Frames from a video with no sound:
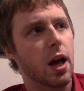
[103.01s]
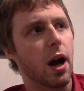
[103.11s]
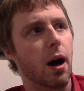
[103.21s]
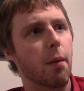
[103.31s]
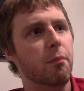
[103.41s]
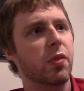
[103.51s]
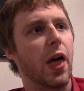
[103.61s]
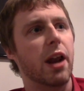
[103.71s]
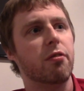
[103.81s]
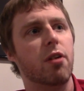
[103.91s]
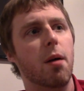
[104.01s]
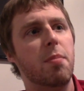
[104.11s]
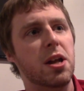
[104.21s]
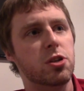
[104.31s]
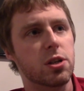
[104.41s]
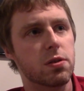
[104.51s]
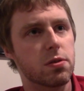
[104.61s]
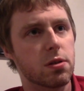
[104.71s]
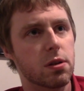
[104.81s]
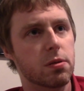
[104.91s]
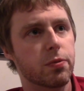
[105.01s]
a lot of benches,